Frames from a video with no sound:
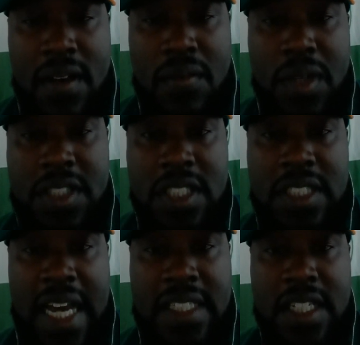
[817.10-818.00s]
which
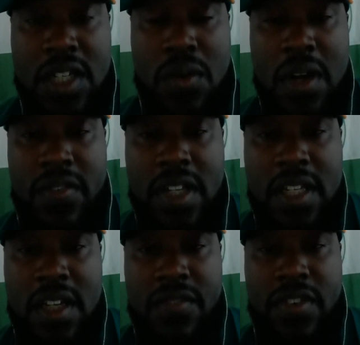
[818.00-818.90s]
is like the
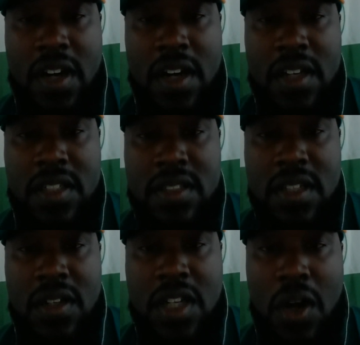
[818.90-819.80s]
equivalent of
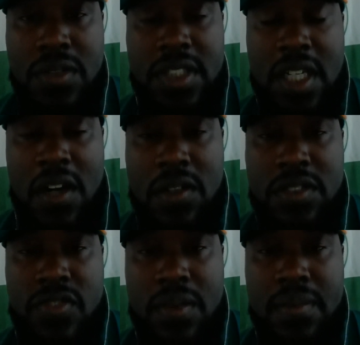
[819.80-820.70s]
coast to
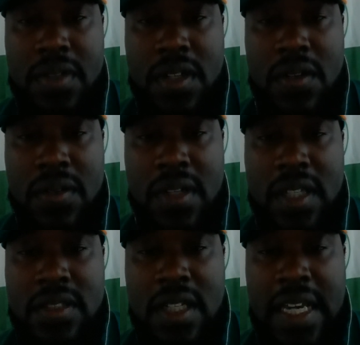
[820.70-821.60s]
coast from,
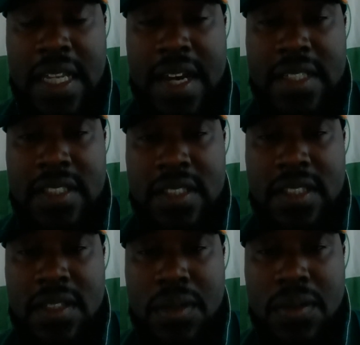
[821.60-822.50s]
Atlanta
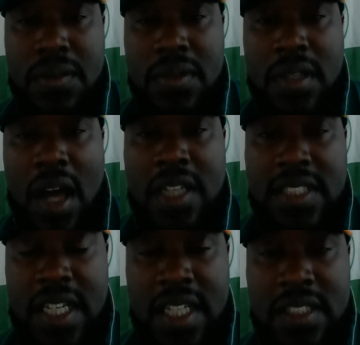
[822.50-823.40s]
to Los
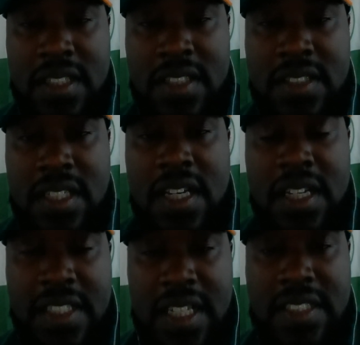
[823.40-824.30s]
Angeles.
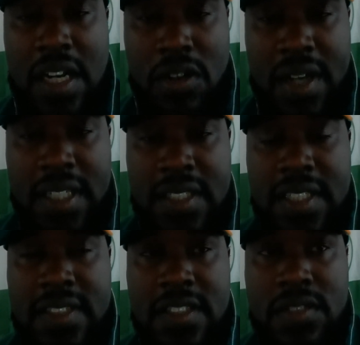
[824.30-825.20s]
That's how great the
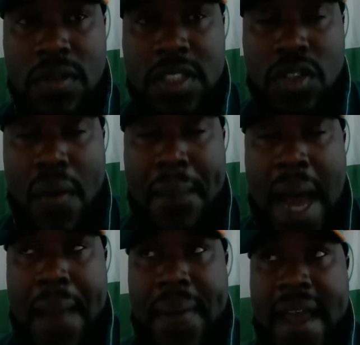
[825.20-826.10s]
distance was. So it
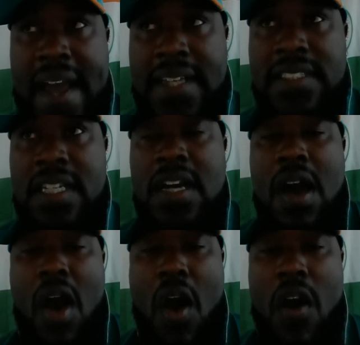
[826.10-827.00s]
bypassed
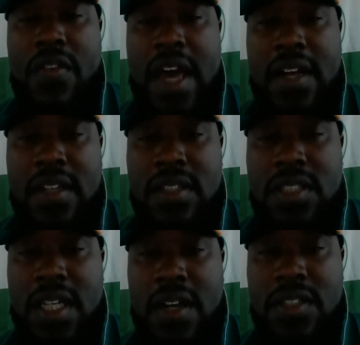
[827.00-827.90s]
all that other
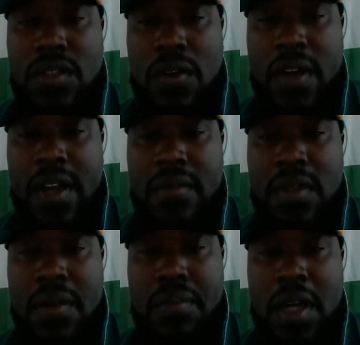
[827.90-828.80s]
territory
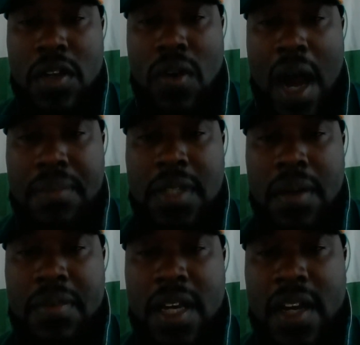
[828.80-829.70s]
and cropped
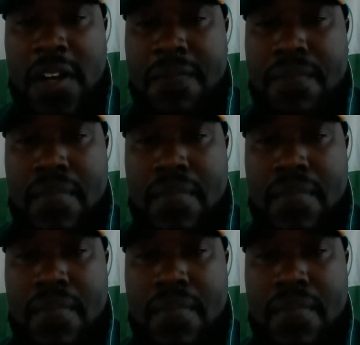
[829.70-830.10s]
up there.